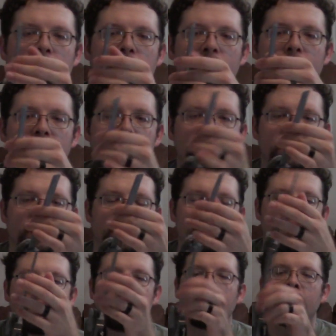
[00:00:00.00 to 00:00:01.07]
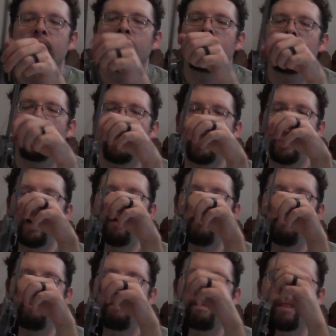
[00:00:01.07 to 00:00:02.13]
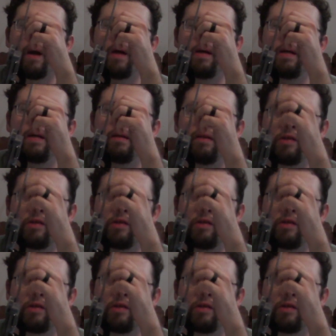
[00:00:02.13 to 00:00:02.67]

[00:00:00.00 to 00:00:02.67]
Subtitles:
Reset it. The